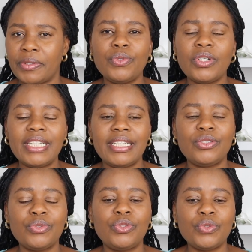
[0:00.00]
You won't
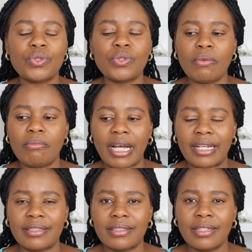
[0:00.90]
need to do so
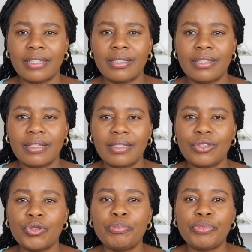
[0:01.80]
much
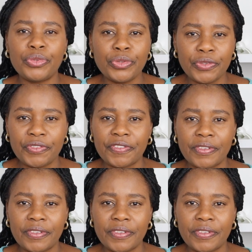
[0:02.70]
to prove.